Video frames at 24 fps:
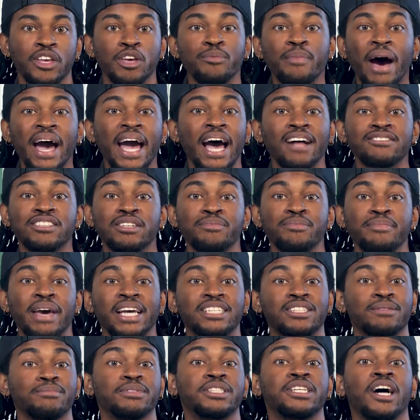You might have to make
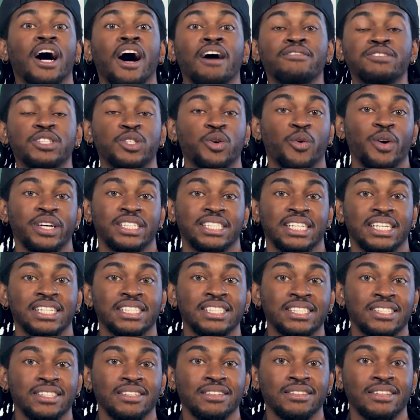some tough
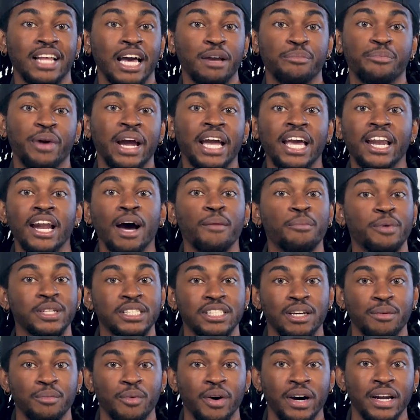choices, like breaking up with
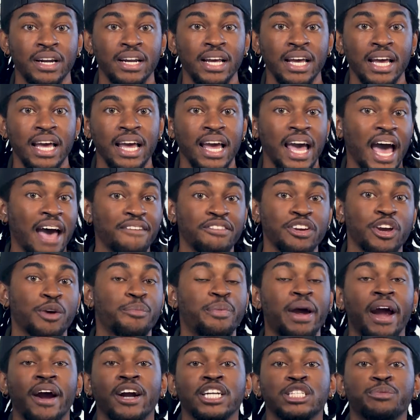someone, having your
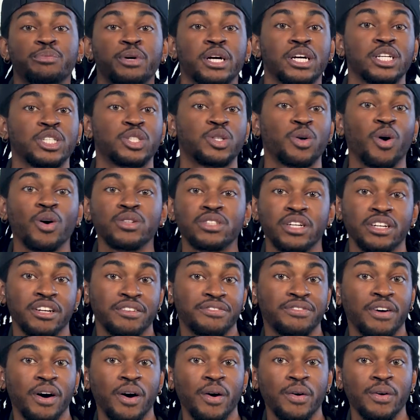parents put controls on your
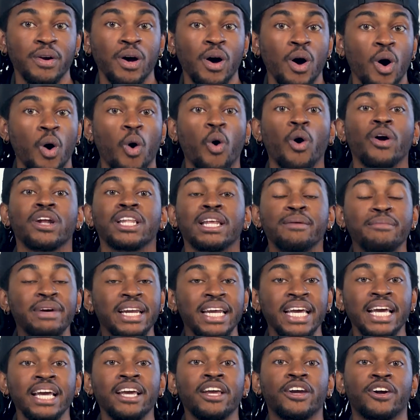phone, or
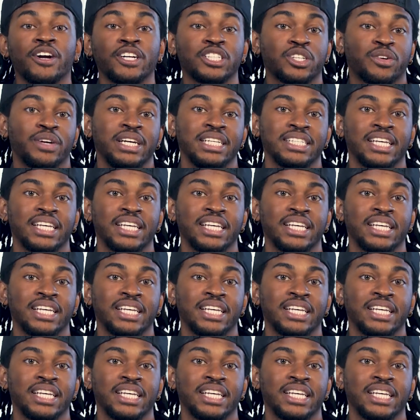limiting your screen